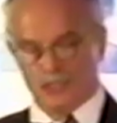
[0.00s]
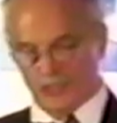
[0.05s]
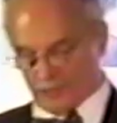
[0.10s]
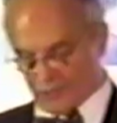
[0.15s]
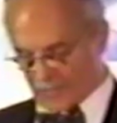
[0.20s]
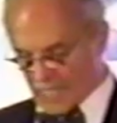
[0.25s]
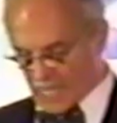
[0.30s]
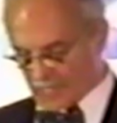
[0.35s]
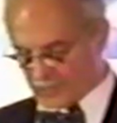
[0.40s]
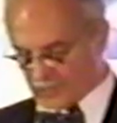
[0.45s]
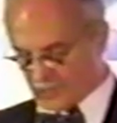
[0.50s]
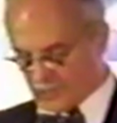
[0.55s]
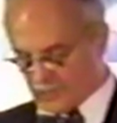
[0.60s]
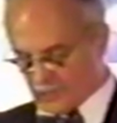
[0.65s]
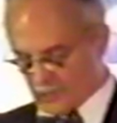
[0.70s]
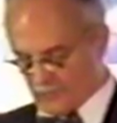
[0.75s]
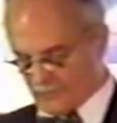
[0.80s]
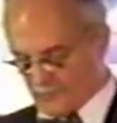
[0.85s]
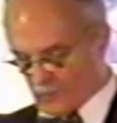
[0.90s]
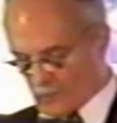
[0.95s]

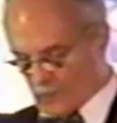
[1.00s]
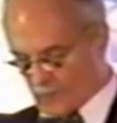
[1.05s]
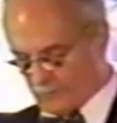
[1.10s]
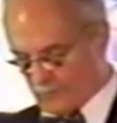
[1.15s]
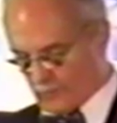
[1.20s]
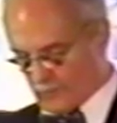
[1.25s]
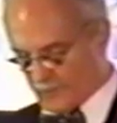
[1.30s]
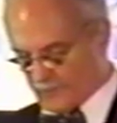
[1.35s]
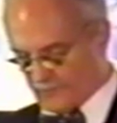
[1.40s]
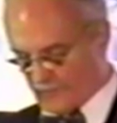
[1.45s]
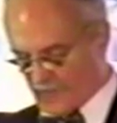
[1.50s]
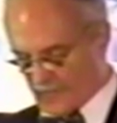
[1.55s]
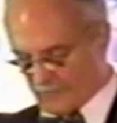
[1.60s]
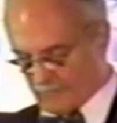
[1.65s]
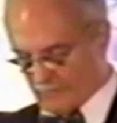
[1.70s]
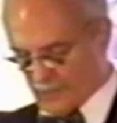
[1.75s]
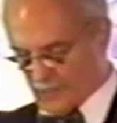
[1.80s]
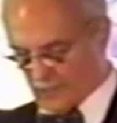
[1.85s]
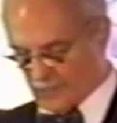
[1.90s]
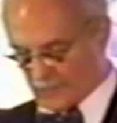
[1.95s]
2002 for
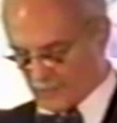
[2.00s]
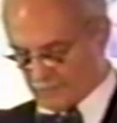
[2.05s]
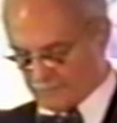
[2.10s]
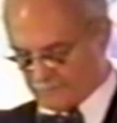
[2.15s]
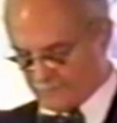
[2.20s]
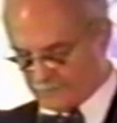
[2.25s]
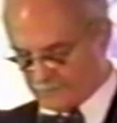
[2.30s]
$1.5 billion.